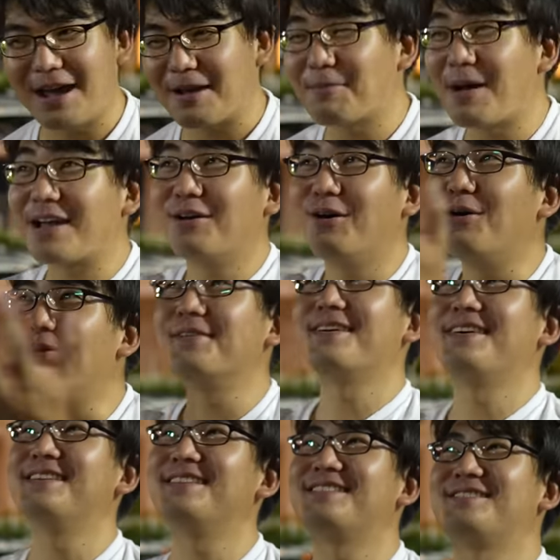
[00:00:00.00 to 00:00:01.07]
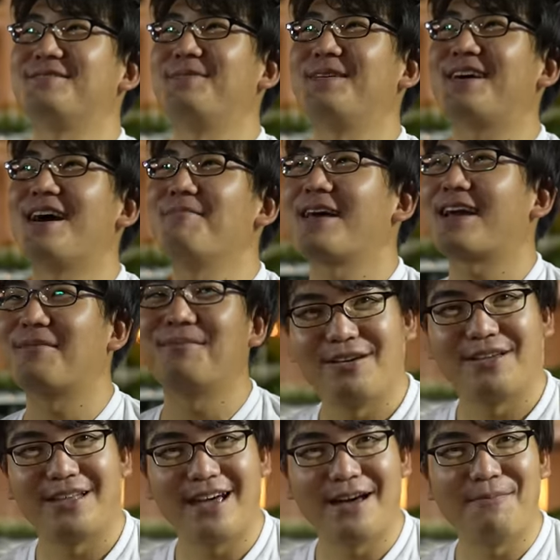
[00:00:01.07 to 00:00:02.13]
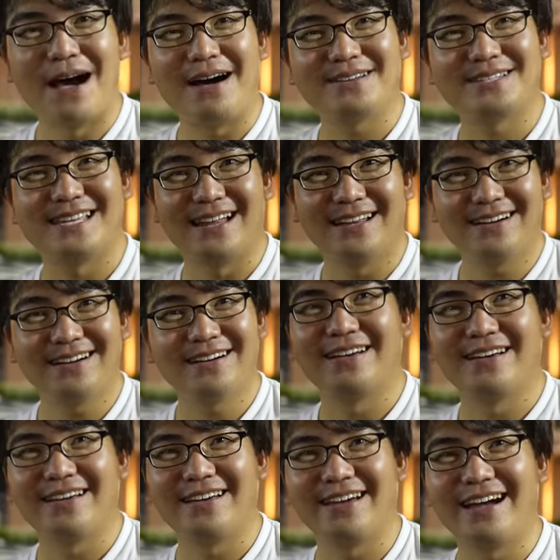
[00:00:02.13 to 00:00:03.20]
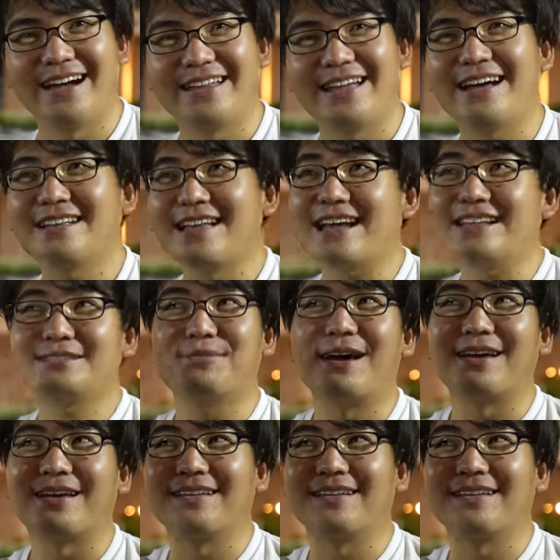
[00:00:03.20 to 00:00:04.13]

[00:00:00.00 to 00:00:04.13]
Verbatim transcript: Like my goal is to become like a, the Miles Teller. Yeah, that, that's my